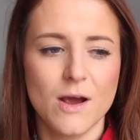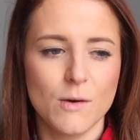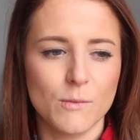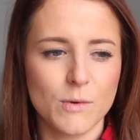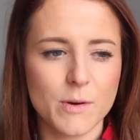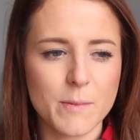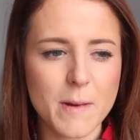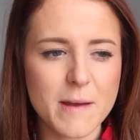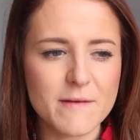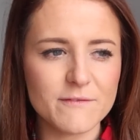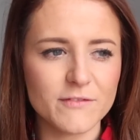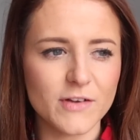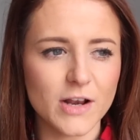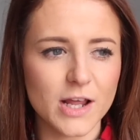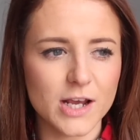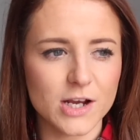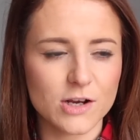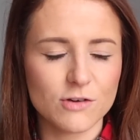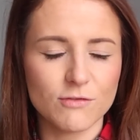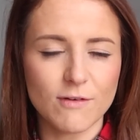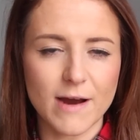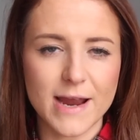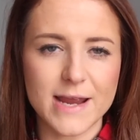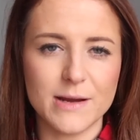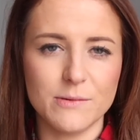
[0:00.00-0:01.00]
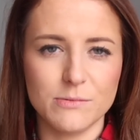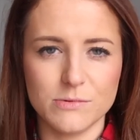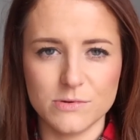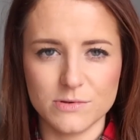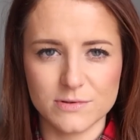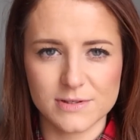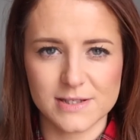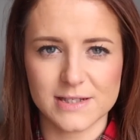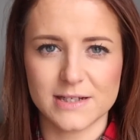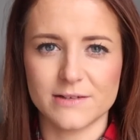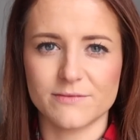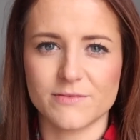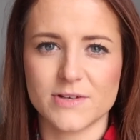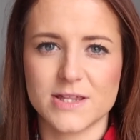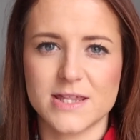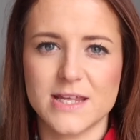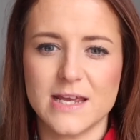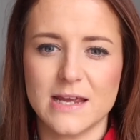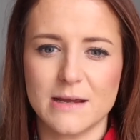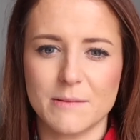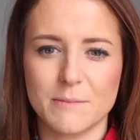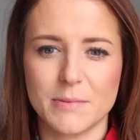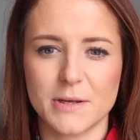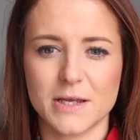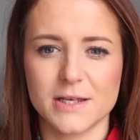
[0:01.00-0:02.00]
We went for like grey walls and
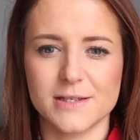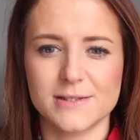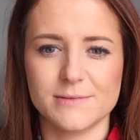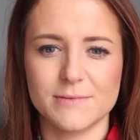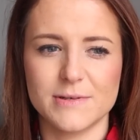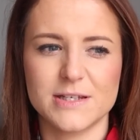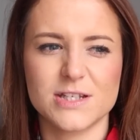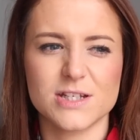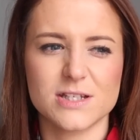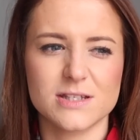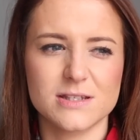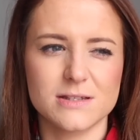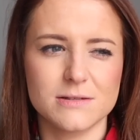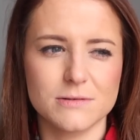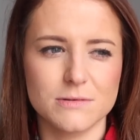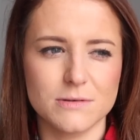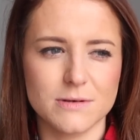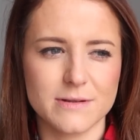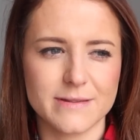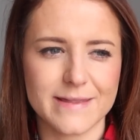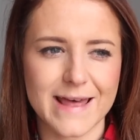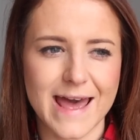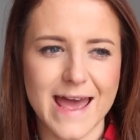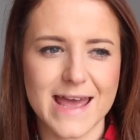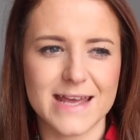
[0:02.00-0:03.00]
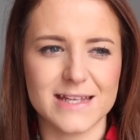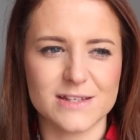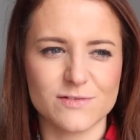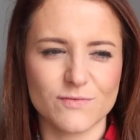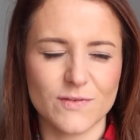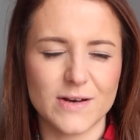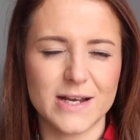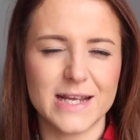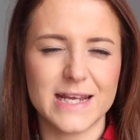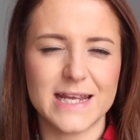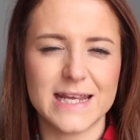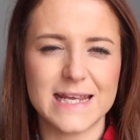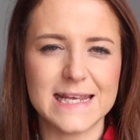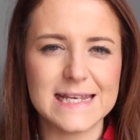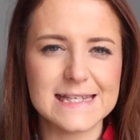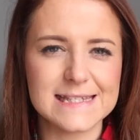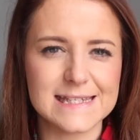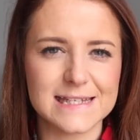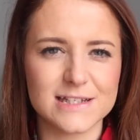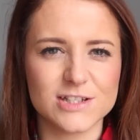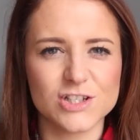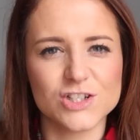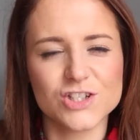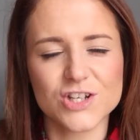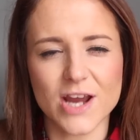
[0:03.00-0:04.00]
everything because we just thought that it's really
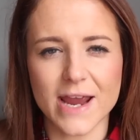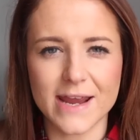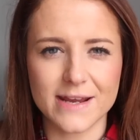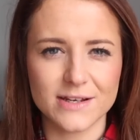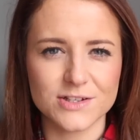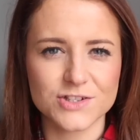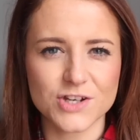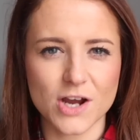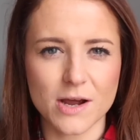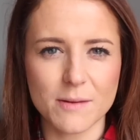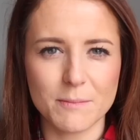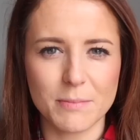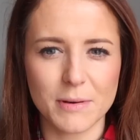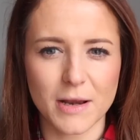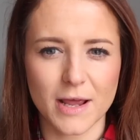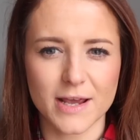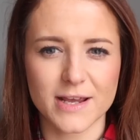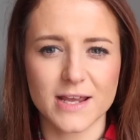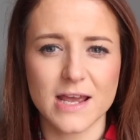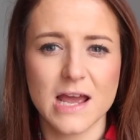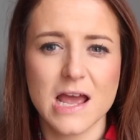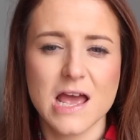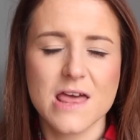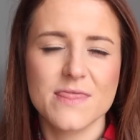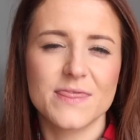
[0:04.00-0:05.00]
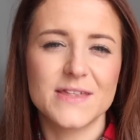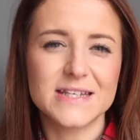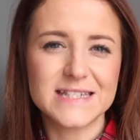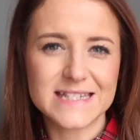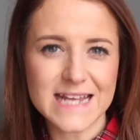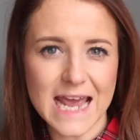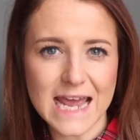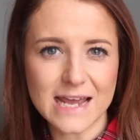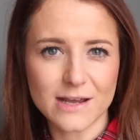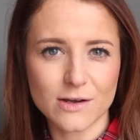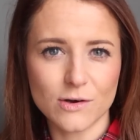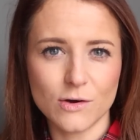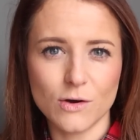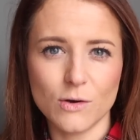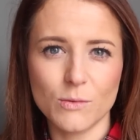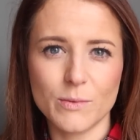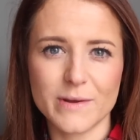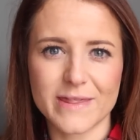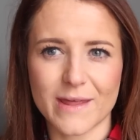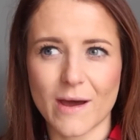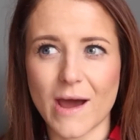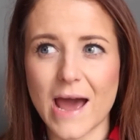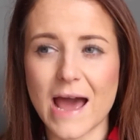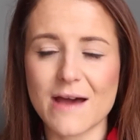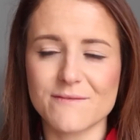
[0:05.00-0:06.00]
easy to change up like the decor
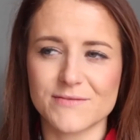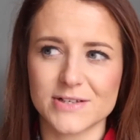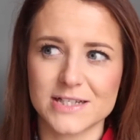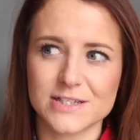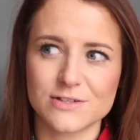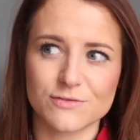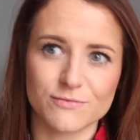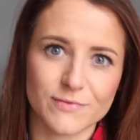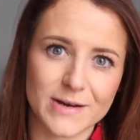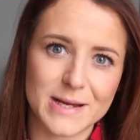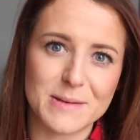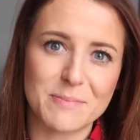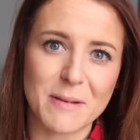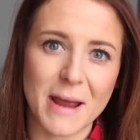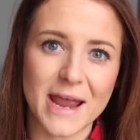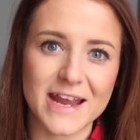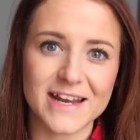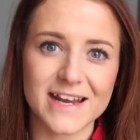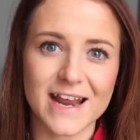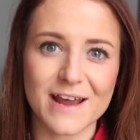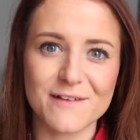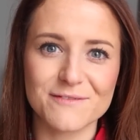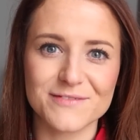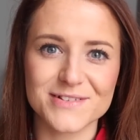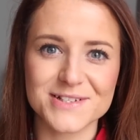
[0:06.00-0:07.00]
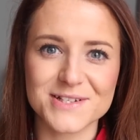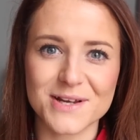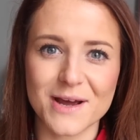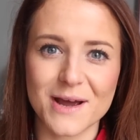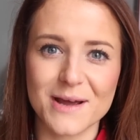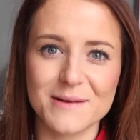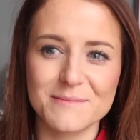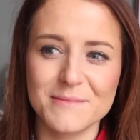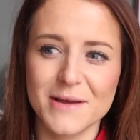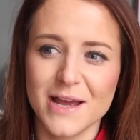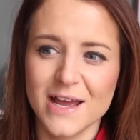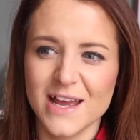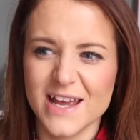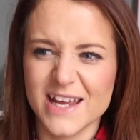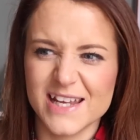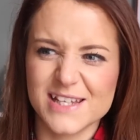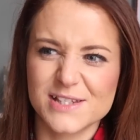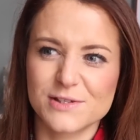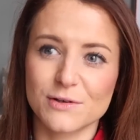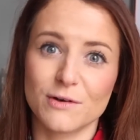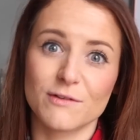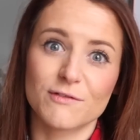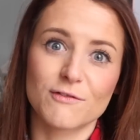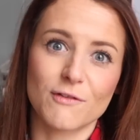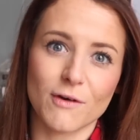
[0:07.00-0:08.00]
without having to repaint every time he
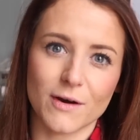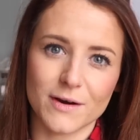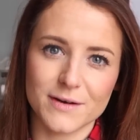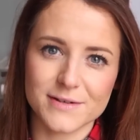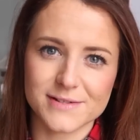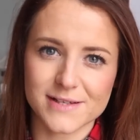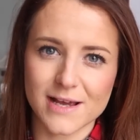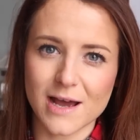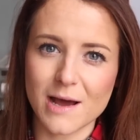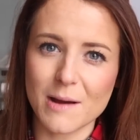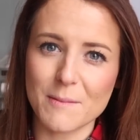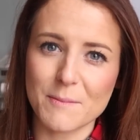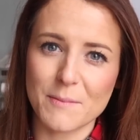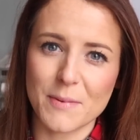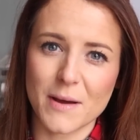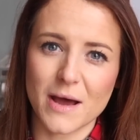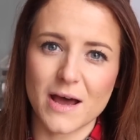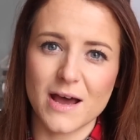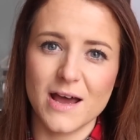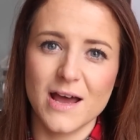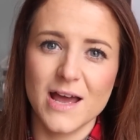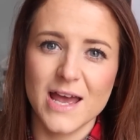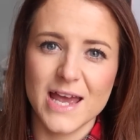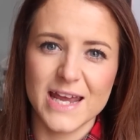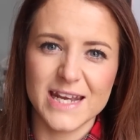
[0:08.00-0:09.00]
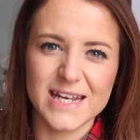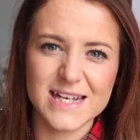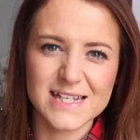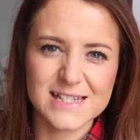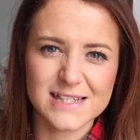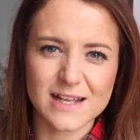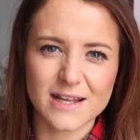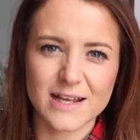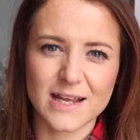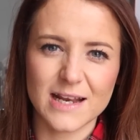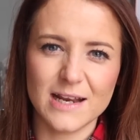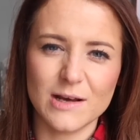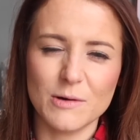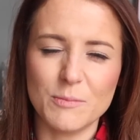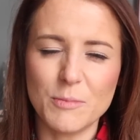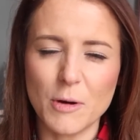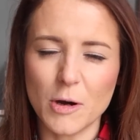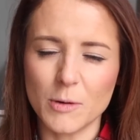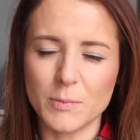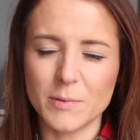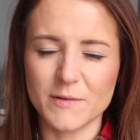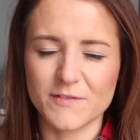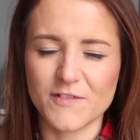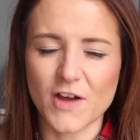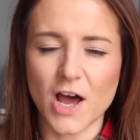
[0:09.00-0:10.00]
sort of grows up, but it needs like a little
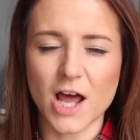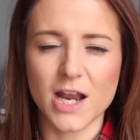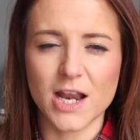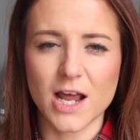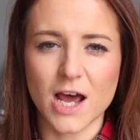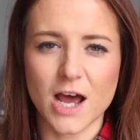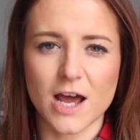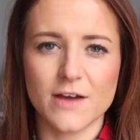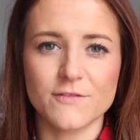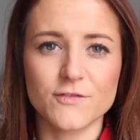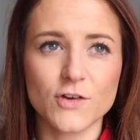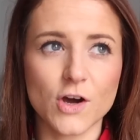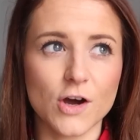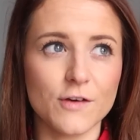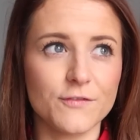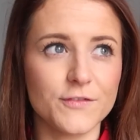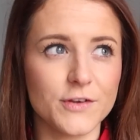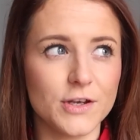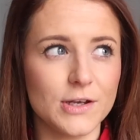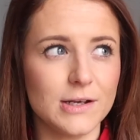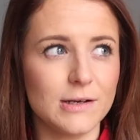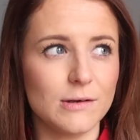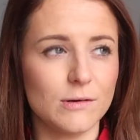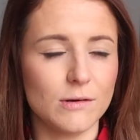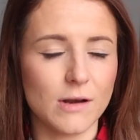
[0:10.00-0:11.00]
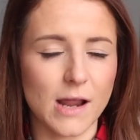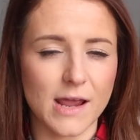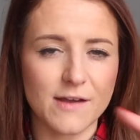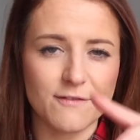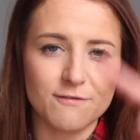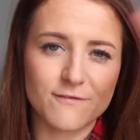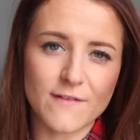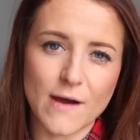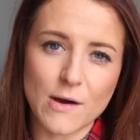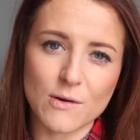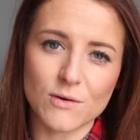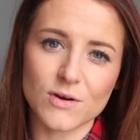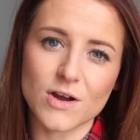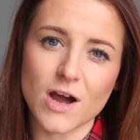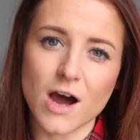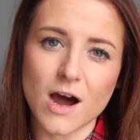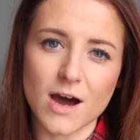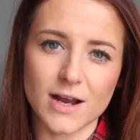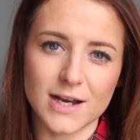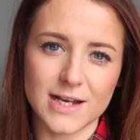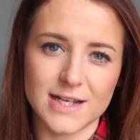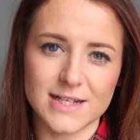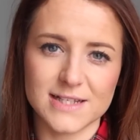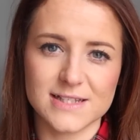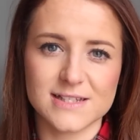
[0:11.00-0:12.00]
pop of colour. I've got a few little like felt
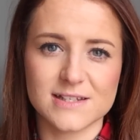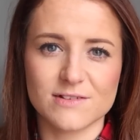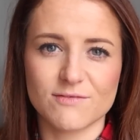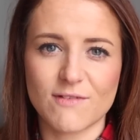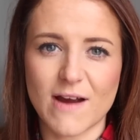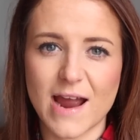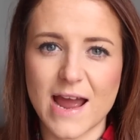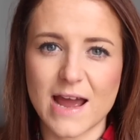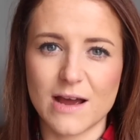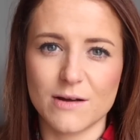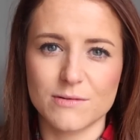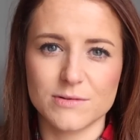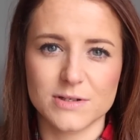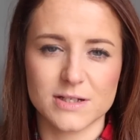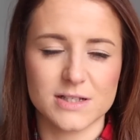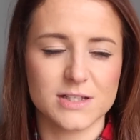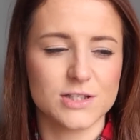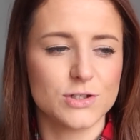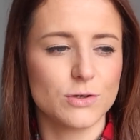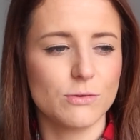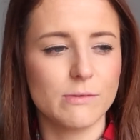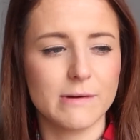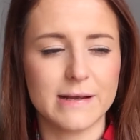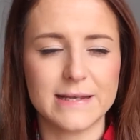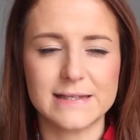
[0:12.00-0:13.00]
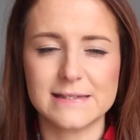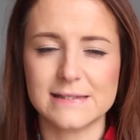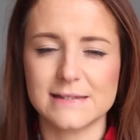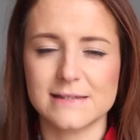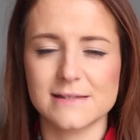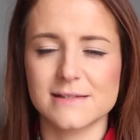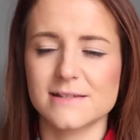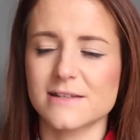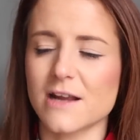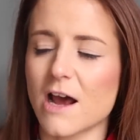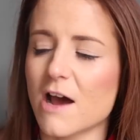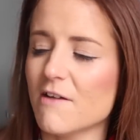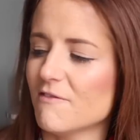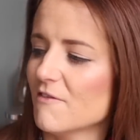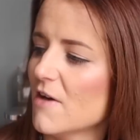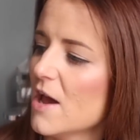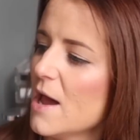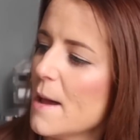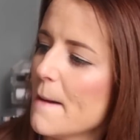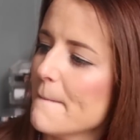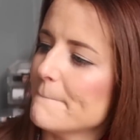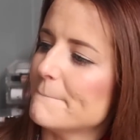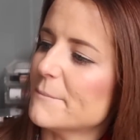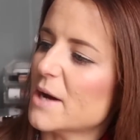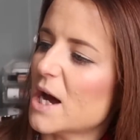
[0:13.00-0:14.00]
garlands around and toys and stuff,
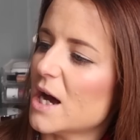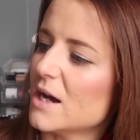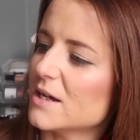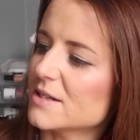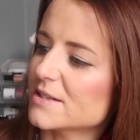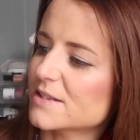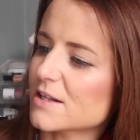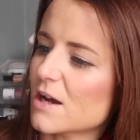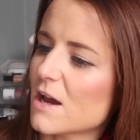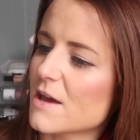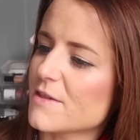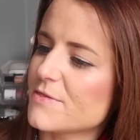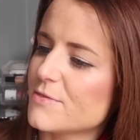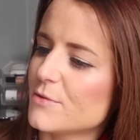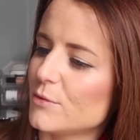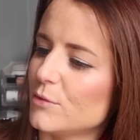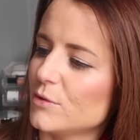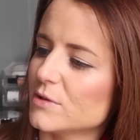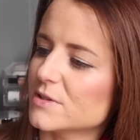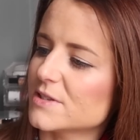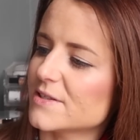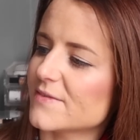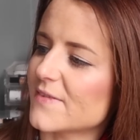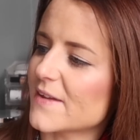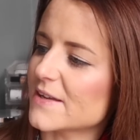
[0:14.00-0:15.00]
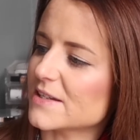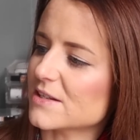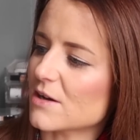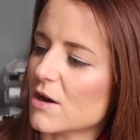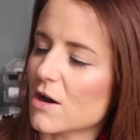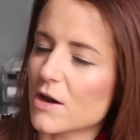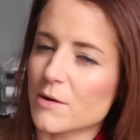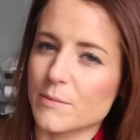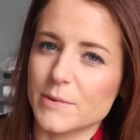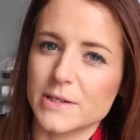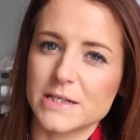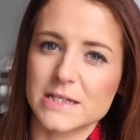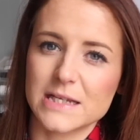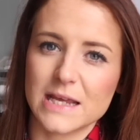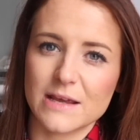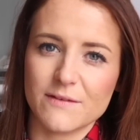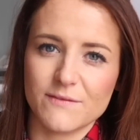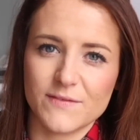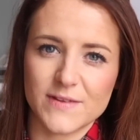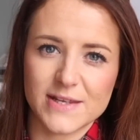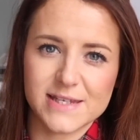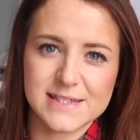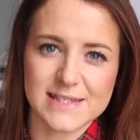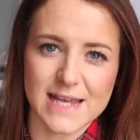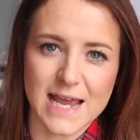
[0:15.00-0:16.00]
but I thought that I would
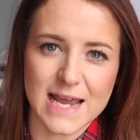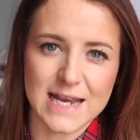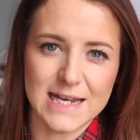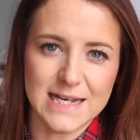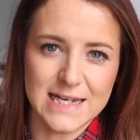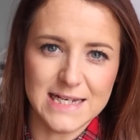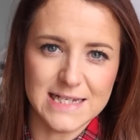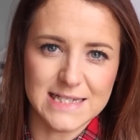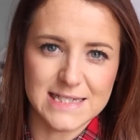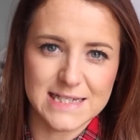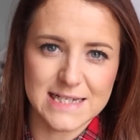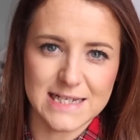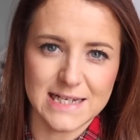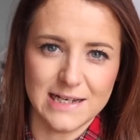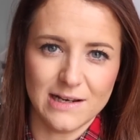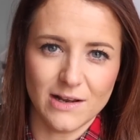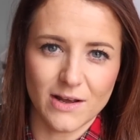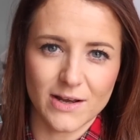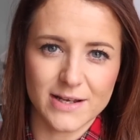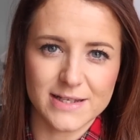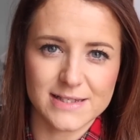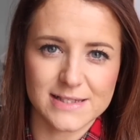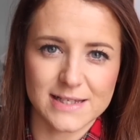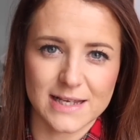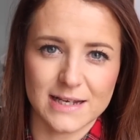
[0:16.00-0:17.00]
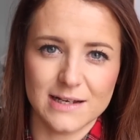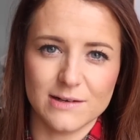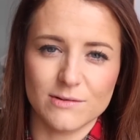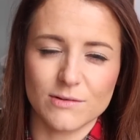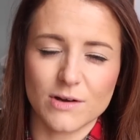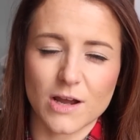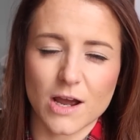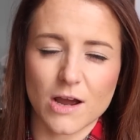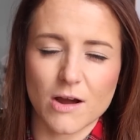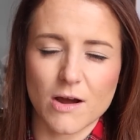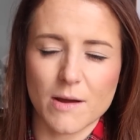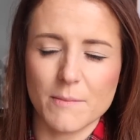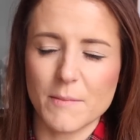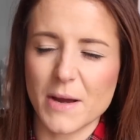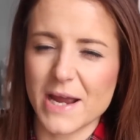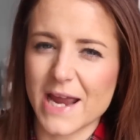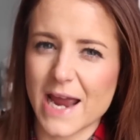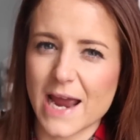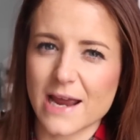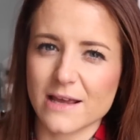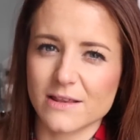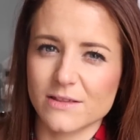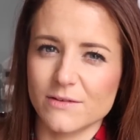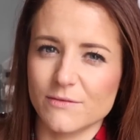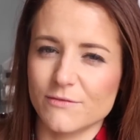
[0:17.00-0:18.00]
give these LED lights a little go. I might
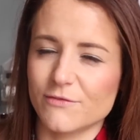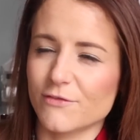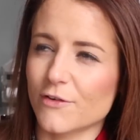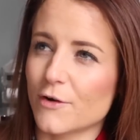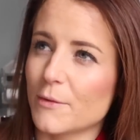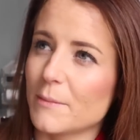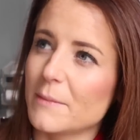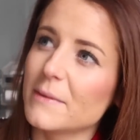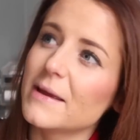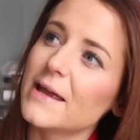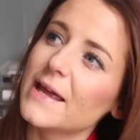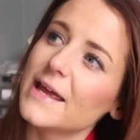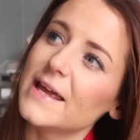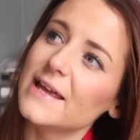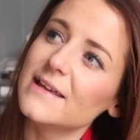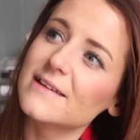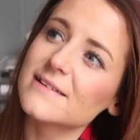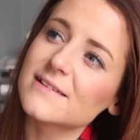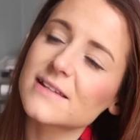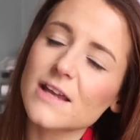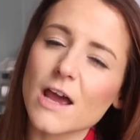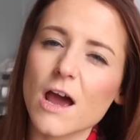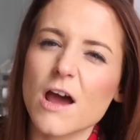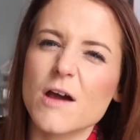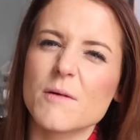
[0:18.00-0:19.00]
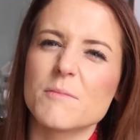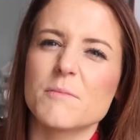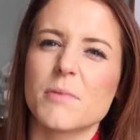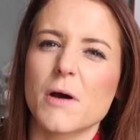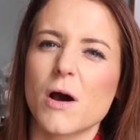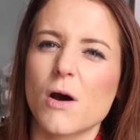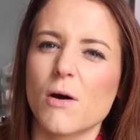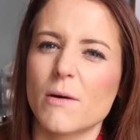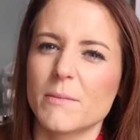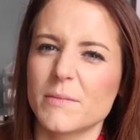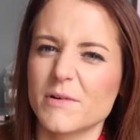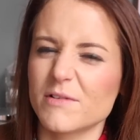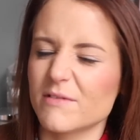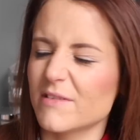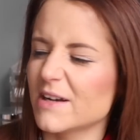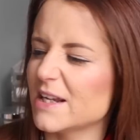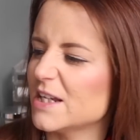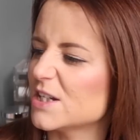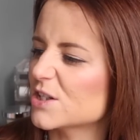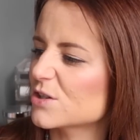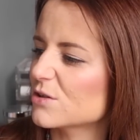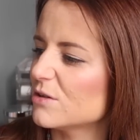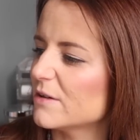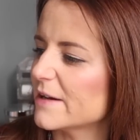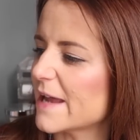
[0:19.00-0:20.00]
hang them from his curtain pole, I'm not really
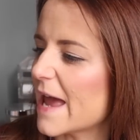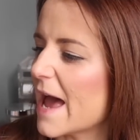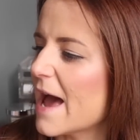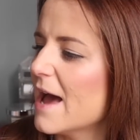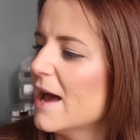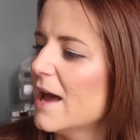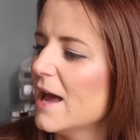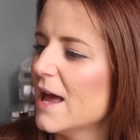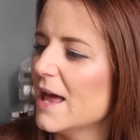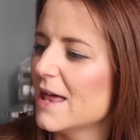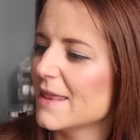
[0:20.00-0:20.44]
sure yet.